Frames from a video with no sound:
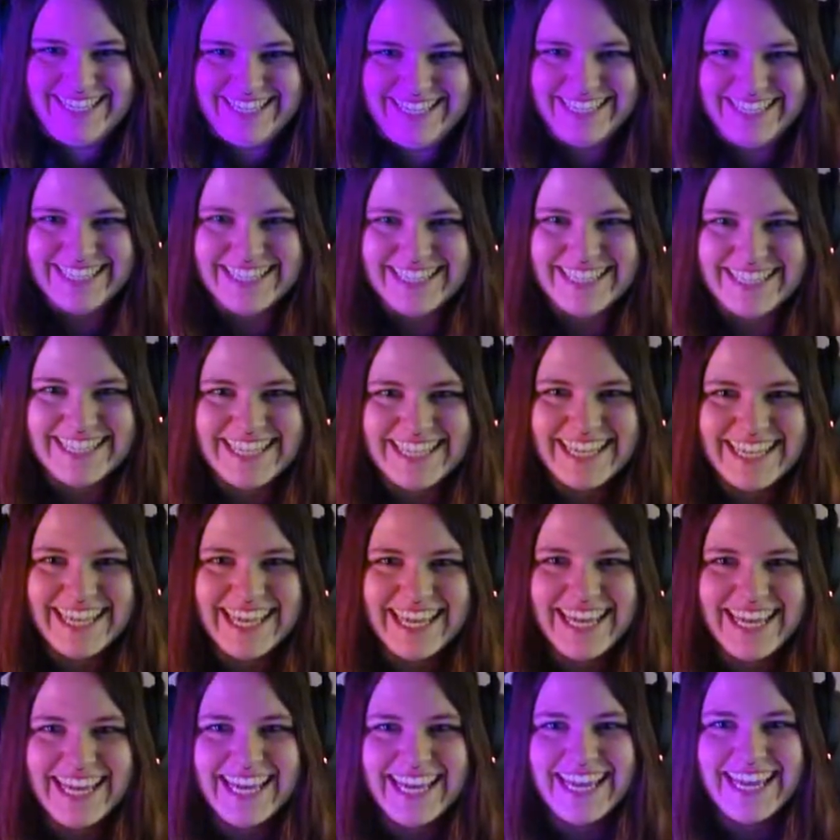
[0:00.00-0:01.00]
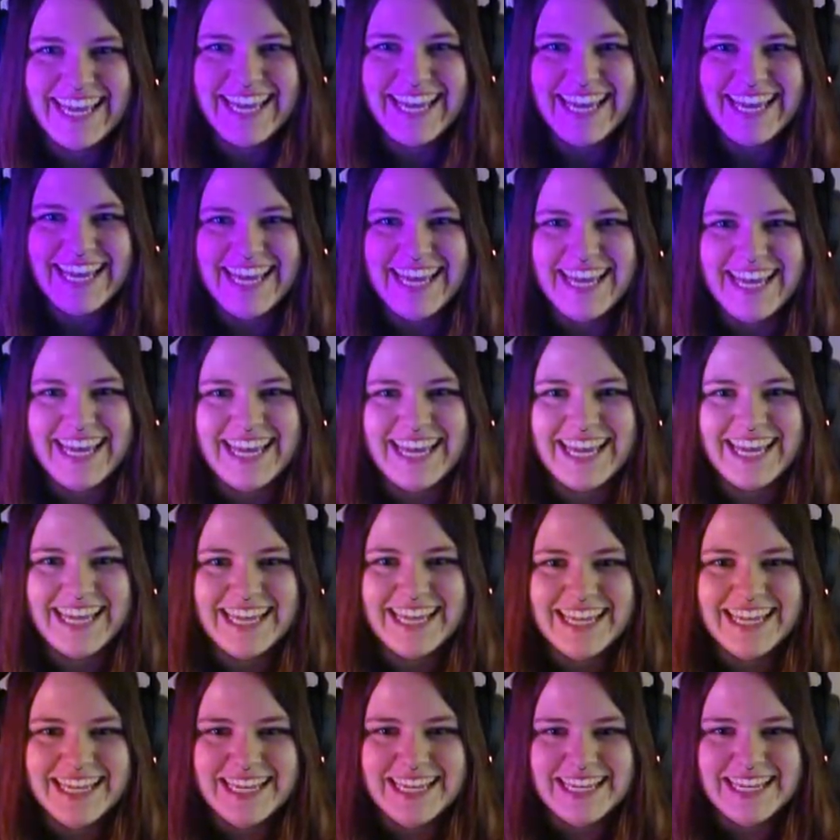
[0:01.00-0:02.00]
hey,
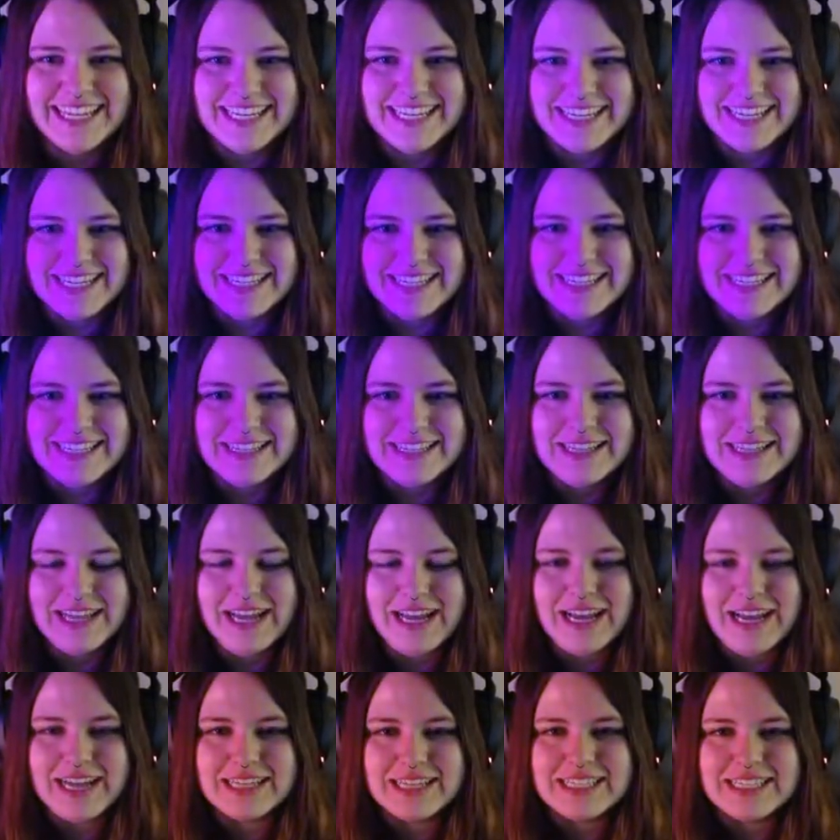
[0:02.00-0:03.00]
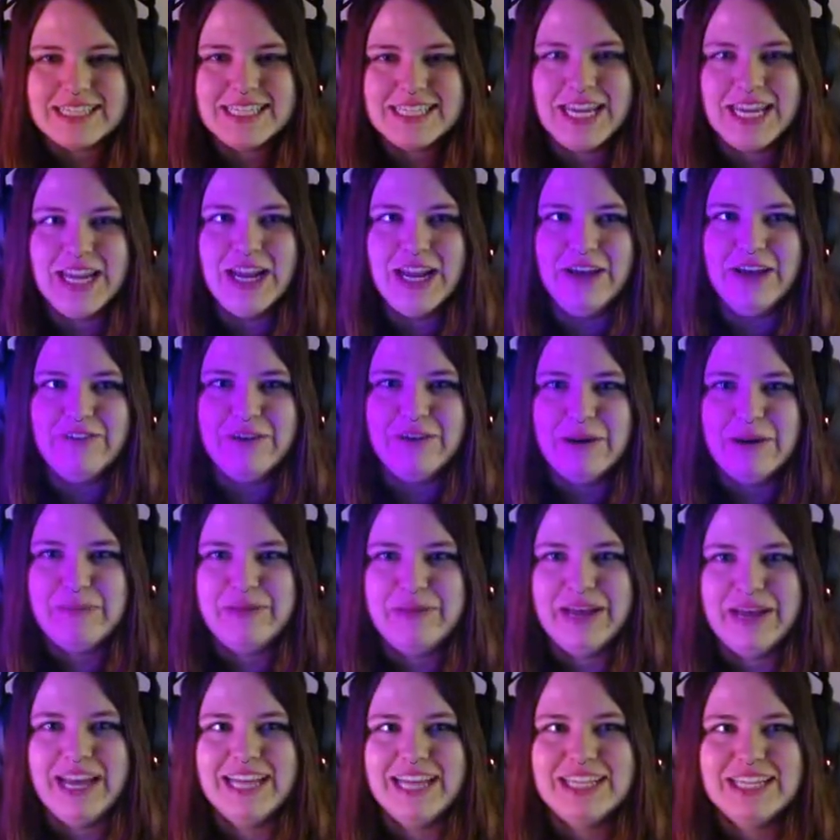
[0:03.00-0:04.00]
hey, Ah, son of a
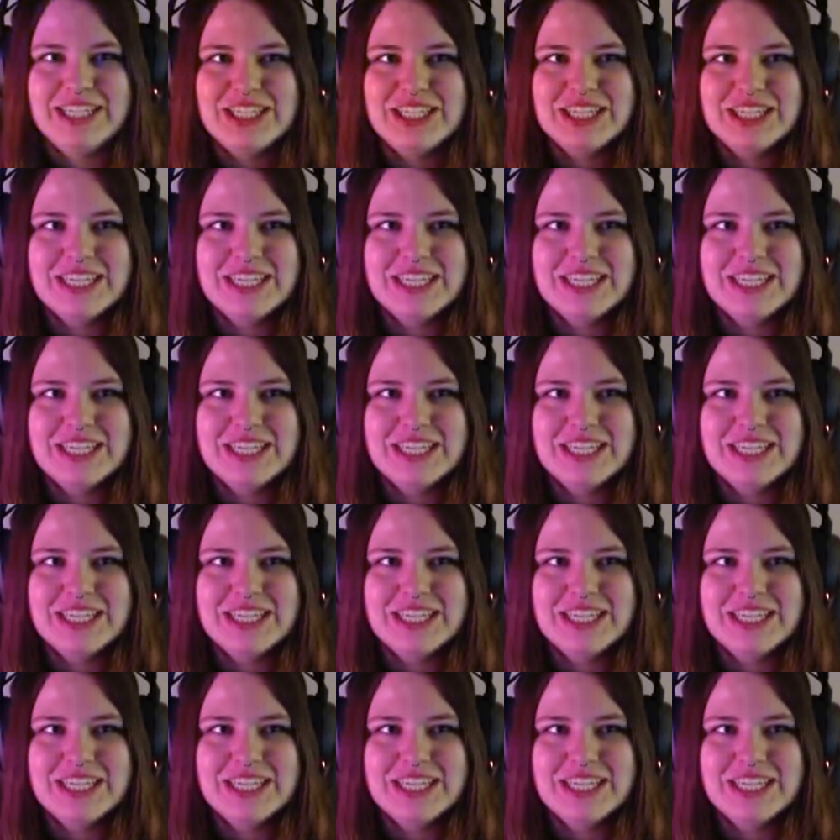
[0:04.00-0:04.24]
bitch!